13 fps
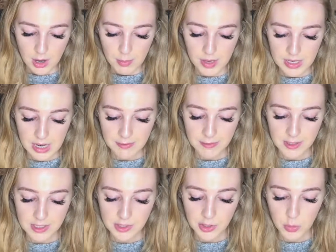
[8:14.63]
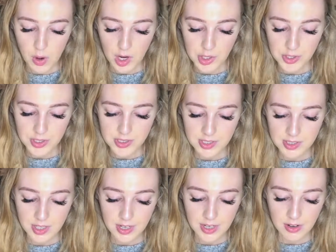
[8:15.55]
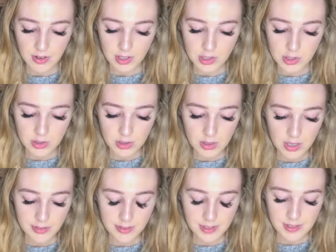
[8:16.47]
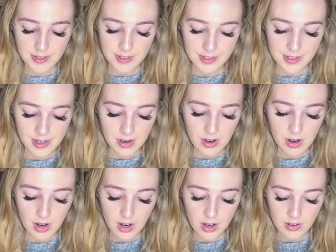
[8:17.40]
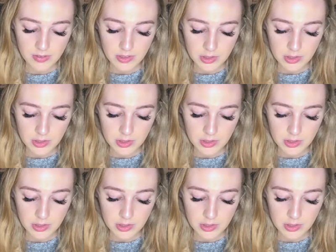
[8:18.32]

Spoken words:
My Netflix to watch list is getting out of control. I really need a day off.